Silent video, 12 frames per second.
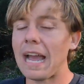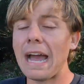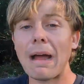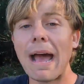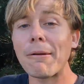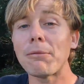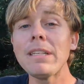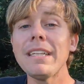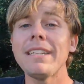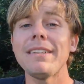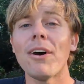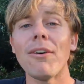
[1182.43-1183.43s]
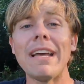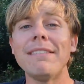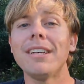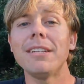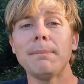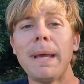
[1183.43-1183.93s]
I really don't have
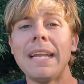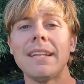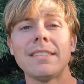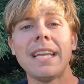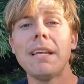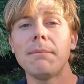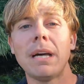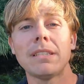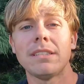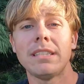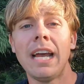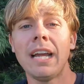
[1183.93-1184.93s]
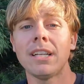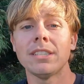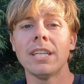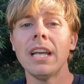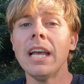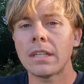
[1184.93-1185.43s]
nothing bad to say about the tires.